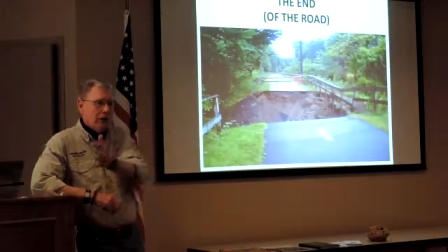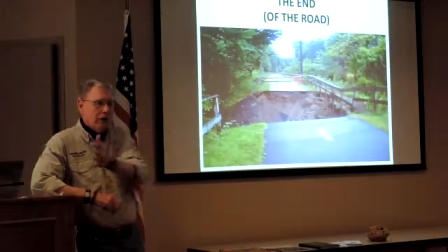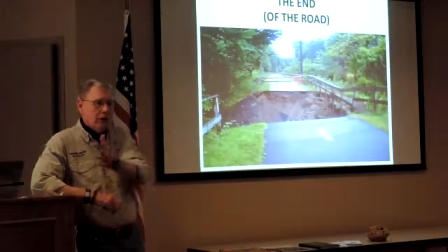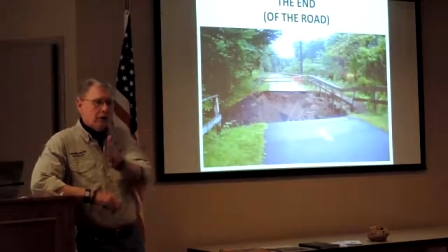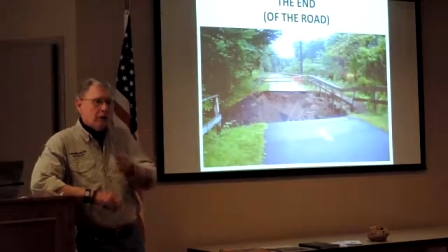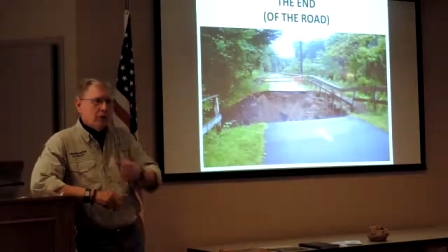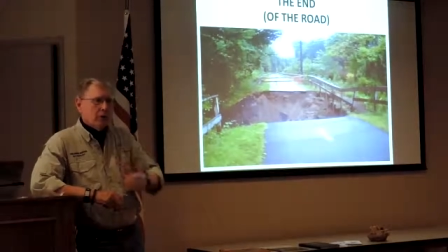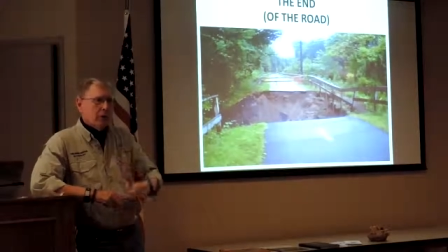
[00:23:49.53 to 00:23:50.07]
off
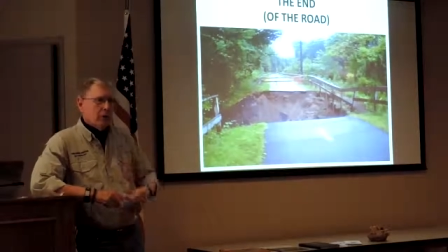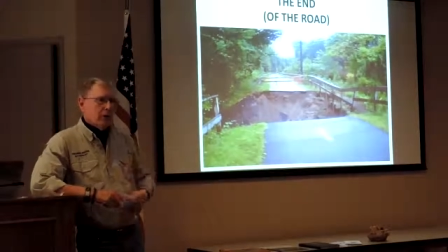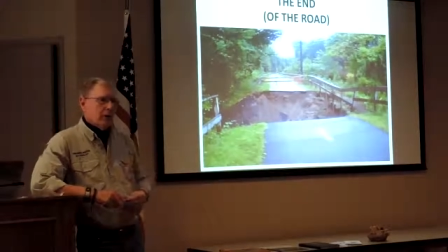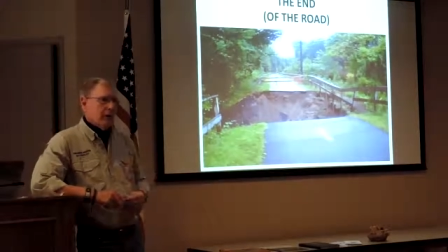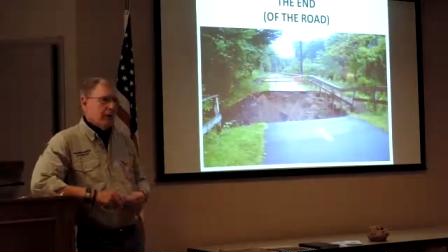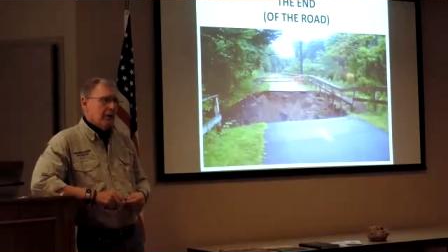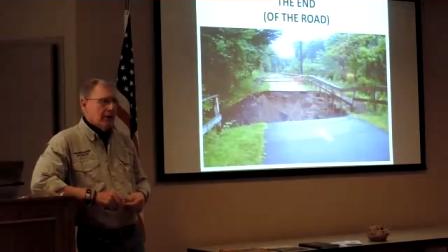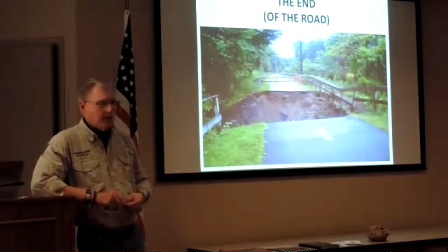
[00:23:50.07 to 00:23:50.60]
into
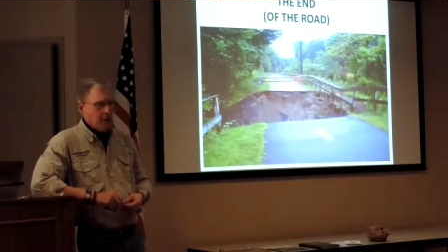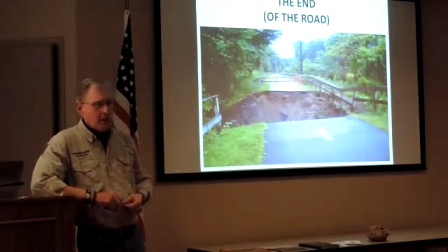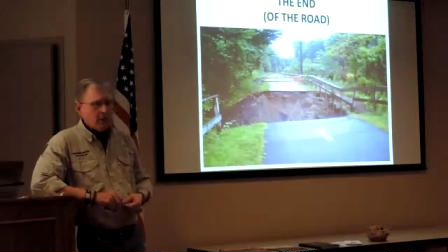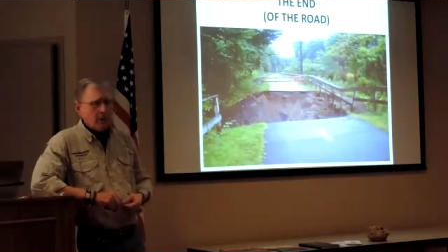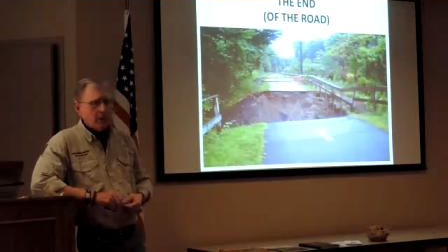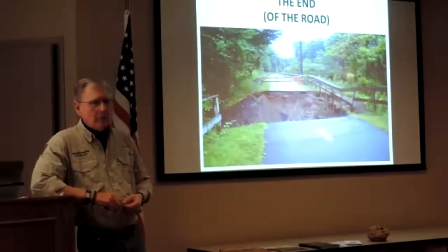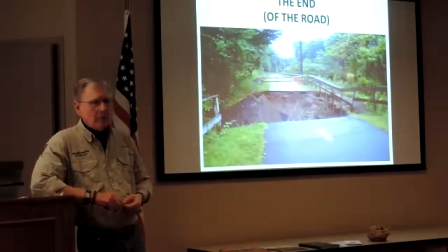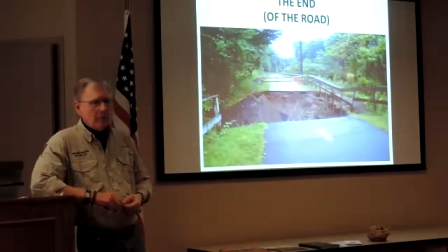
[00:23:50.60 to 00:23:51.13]
another area, then
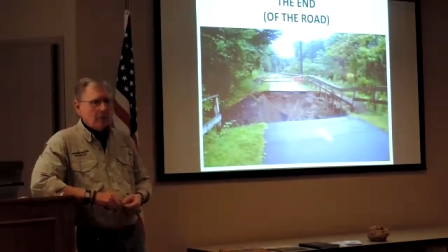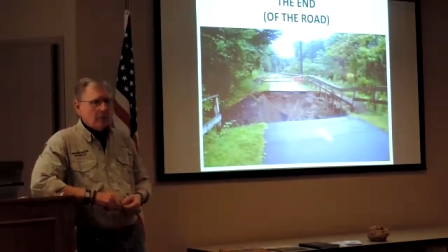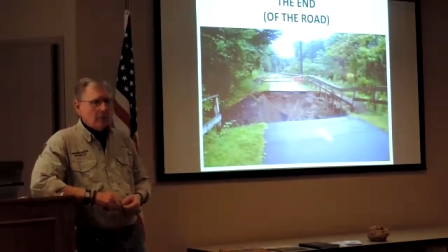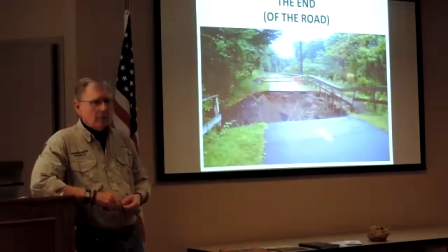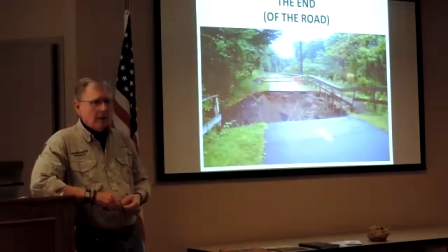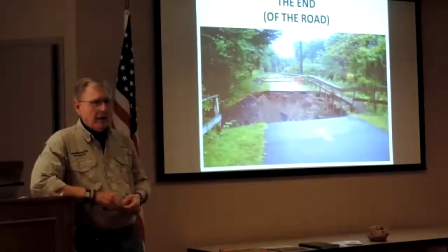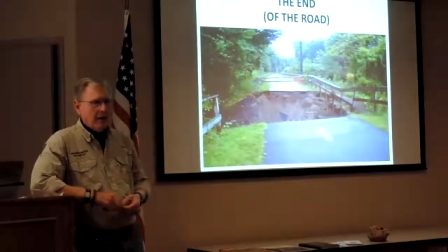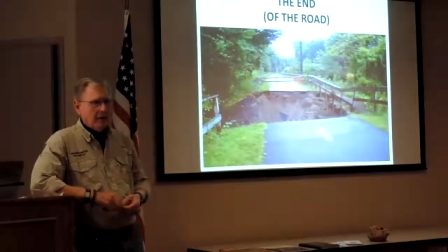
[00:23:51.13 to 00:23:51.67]
you're probably
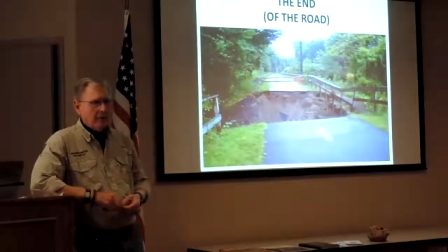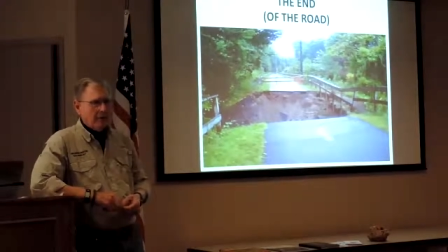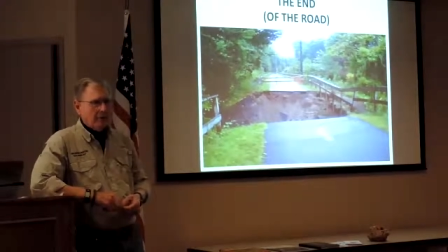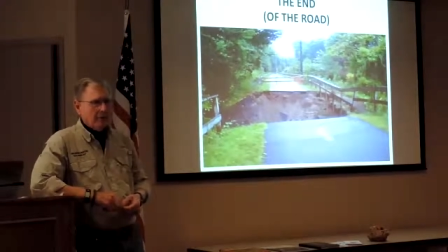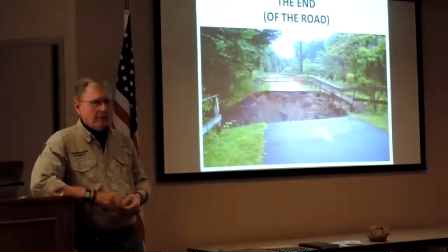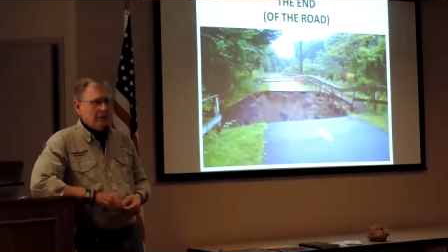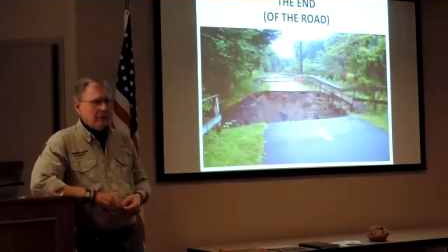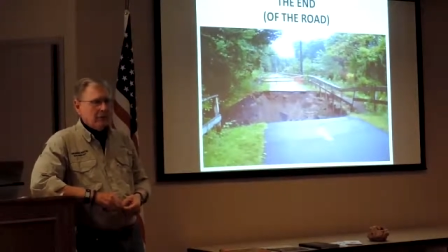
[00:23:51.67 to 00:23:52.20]
all right. But
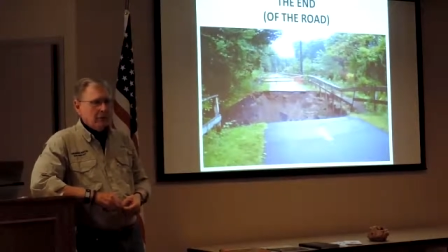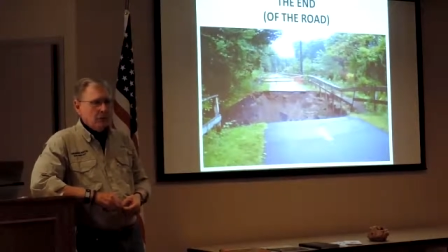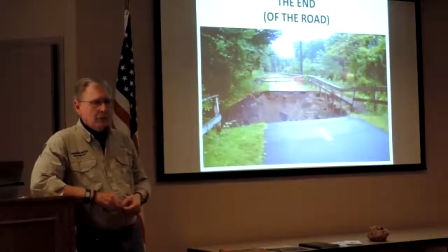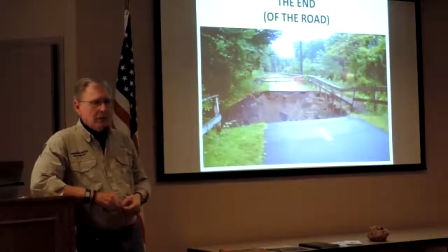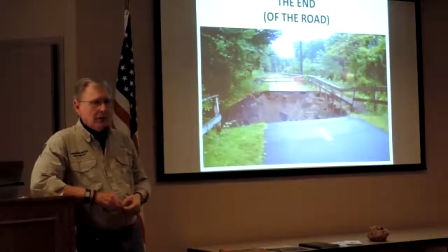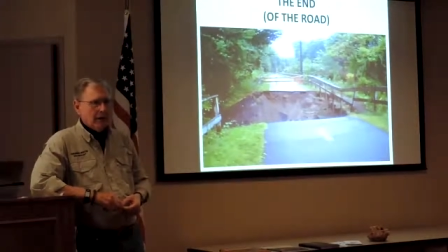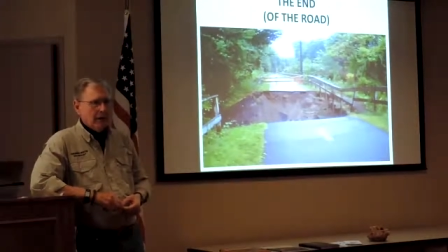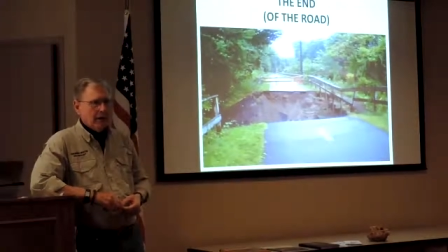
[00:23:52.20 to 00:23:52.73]
if it's
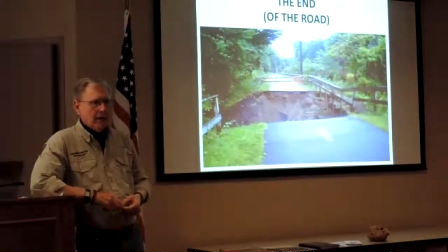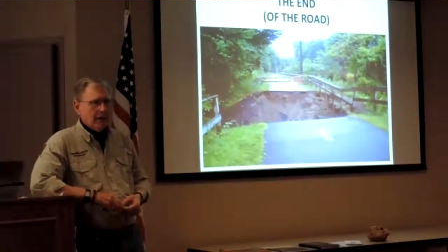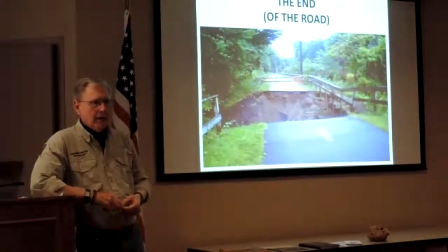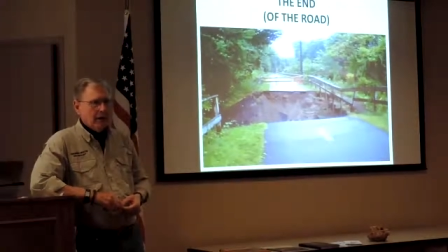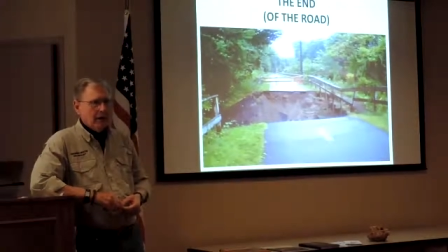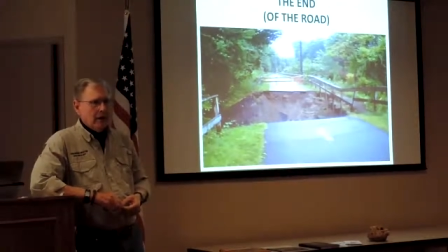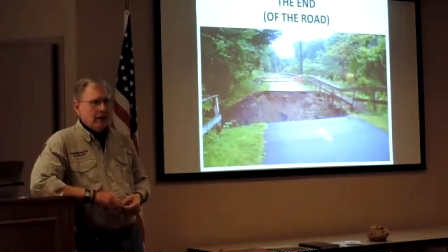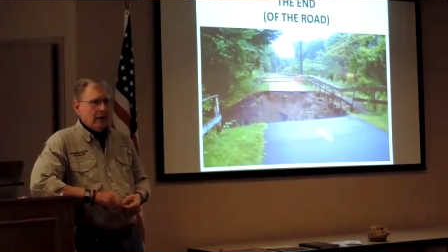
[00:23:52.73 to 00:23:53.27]
accumulating
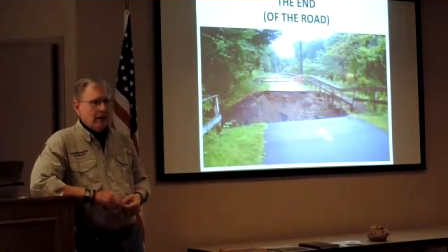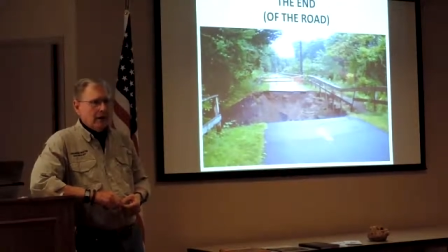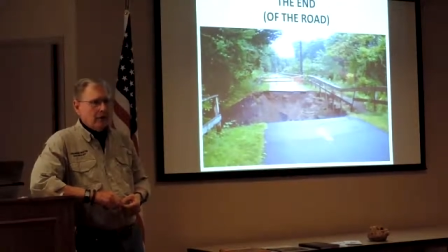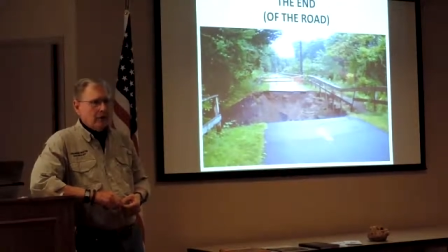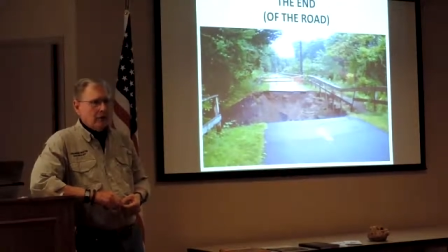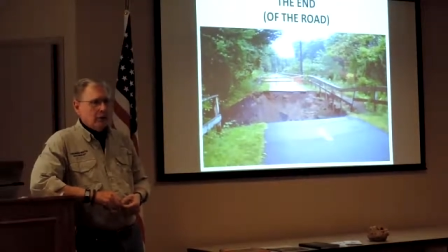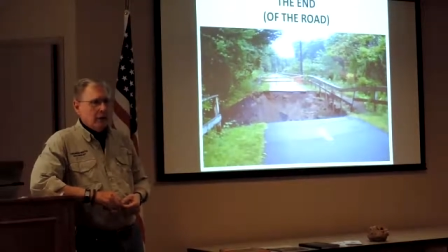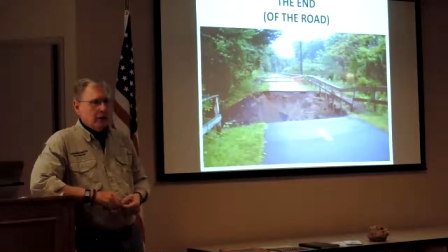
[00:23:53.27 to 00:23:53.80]

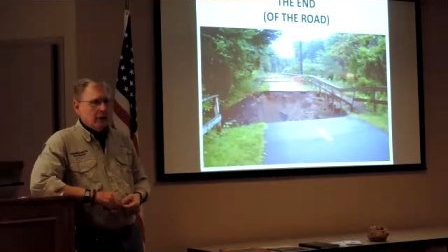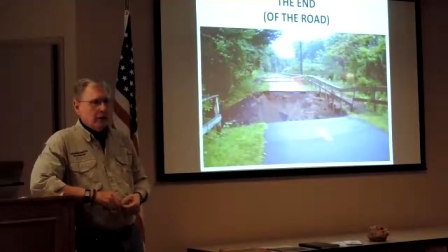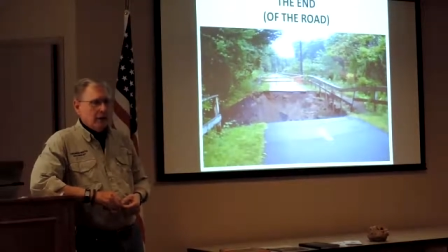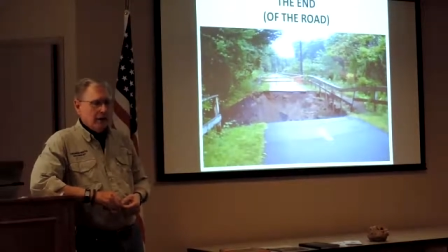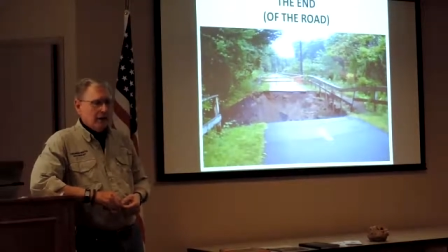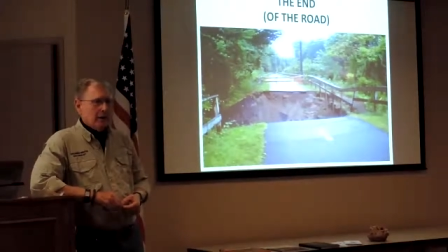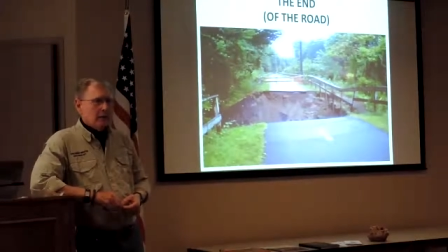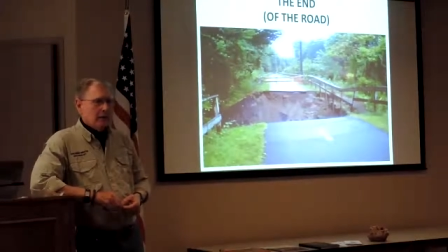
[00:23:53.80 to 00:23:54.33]
into an
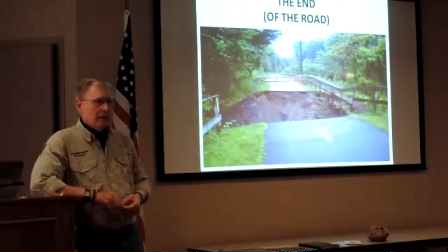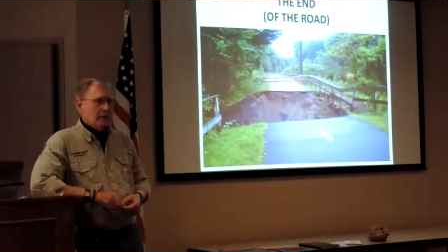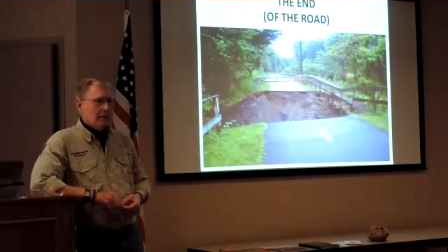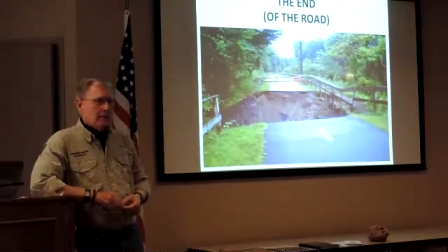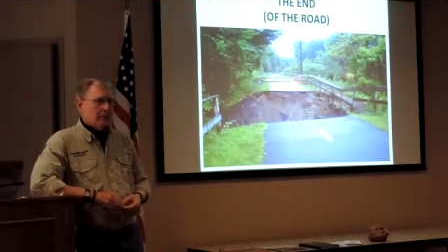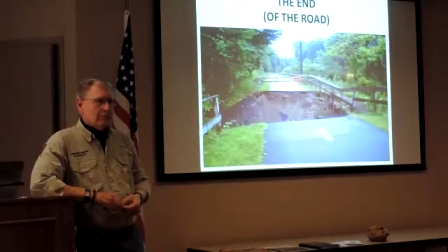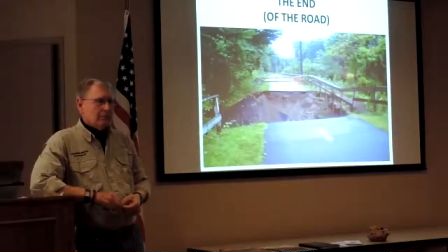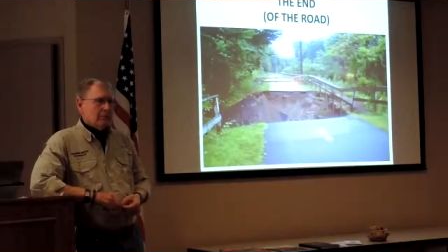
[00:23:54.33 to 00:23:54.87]
area, it
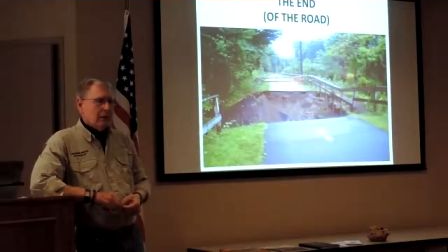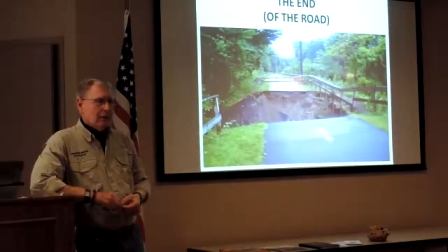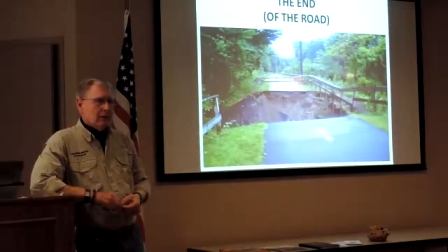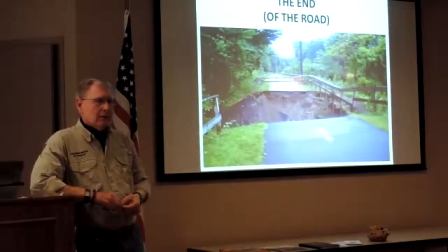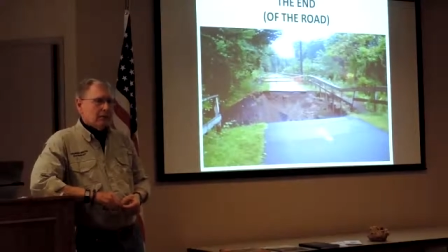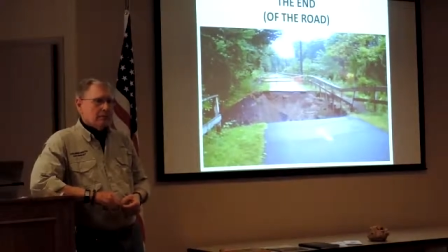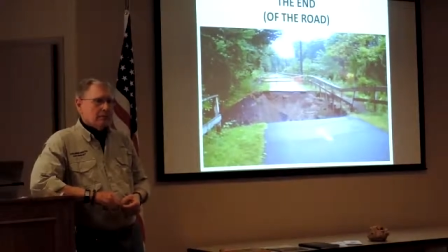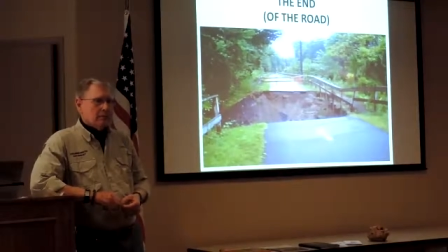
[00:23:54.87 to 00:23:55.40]
can, yeah.
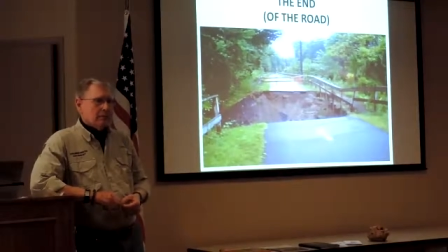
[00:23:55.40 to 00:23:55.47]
